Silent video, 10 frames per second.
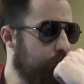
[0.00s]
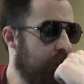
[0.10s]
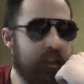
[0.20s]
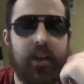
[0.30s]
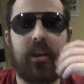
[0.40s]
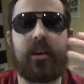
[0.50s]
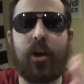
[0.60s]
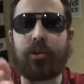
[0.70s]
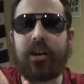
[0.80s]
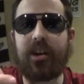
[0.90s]
They could go
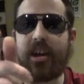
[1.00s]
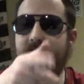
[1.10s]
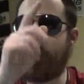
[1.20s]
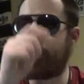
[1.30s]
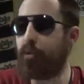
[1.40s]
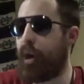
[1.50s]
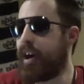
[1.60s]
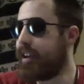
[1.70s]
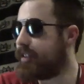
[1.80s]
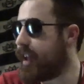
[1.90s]
to
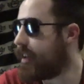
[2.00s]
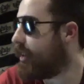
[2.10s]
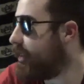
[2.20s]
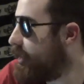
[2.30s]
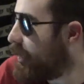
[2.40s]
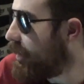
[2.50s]
NWA and take on